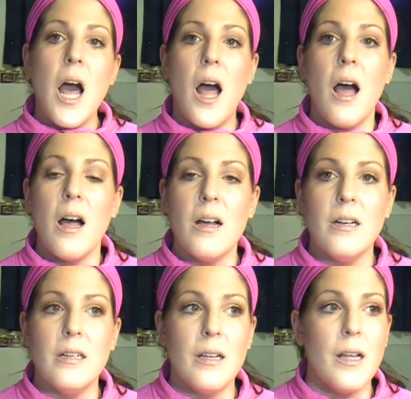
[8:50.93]

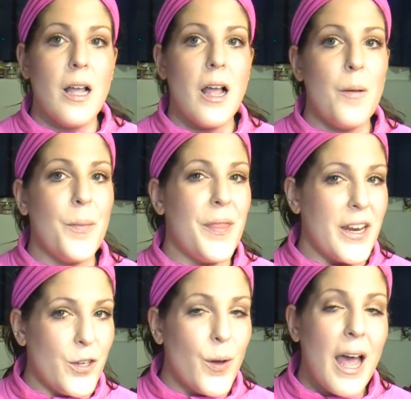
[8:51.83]
But
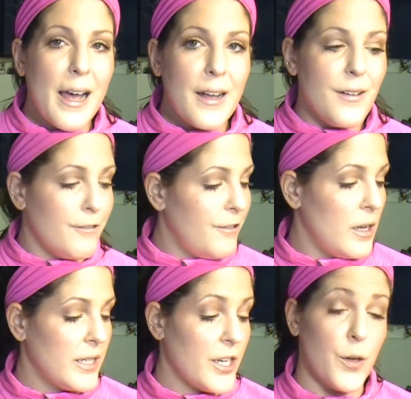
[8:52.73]
they do
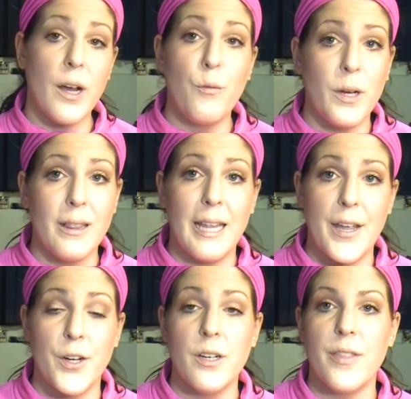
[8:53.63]
have one
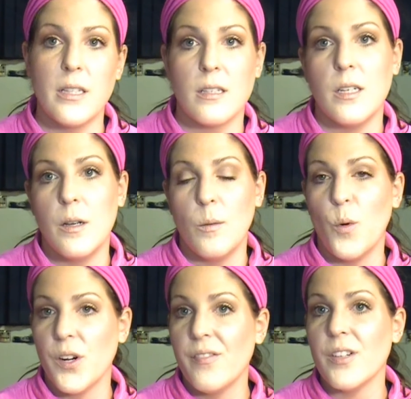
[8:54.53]
lighter that's gonna
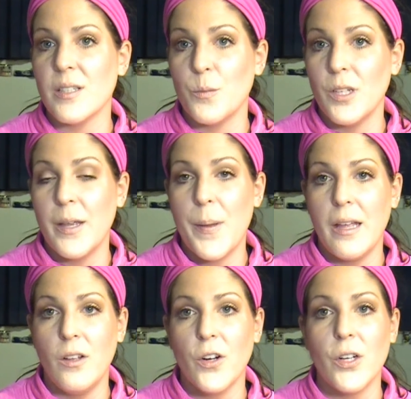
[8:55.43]
work for some really
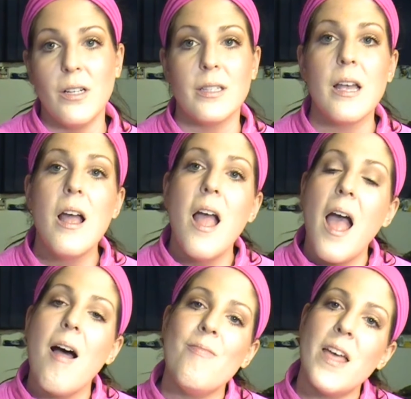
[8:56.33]
pale girls,
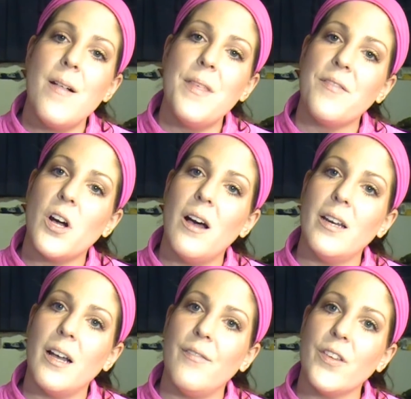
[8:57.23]
and then they've
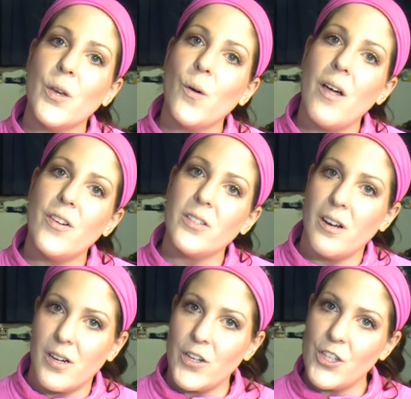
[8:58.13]
got a few other
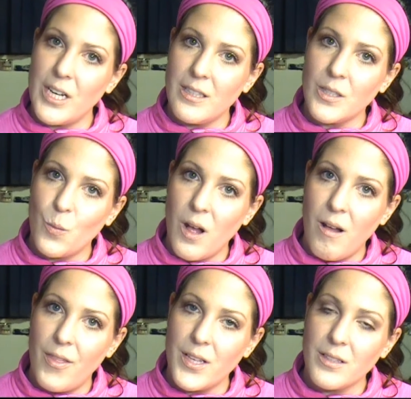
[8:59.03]
darker shades as
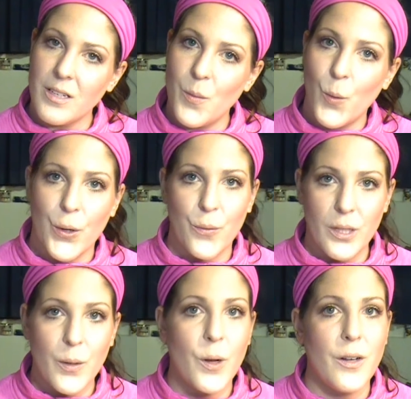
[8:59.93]
well that's gonna work
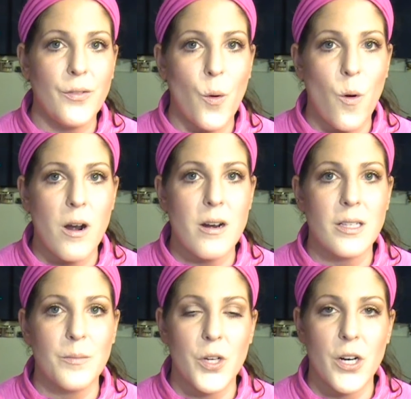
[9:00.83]
really well for
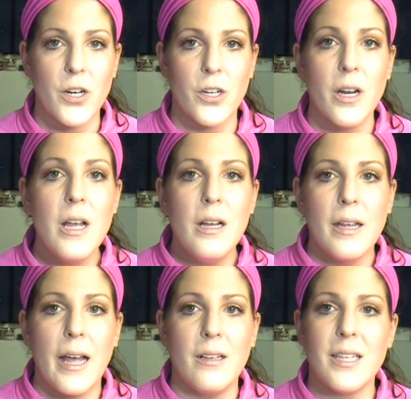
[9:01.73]
some darker
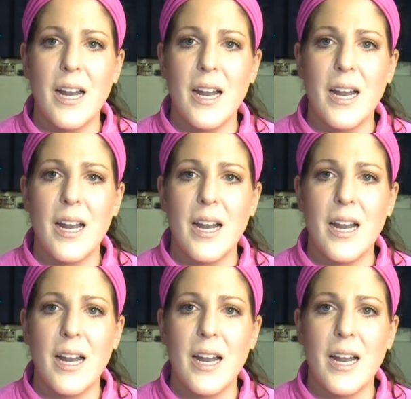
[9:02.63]
gals.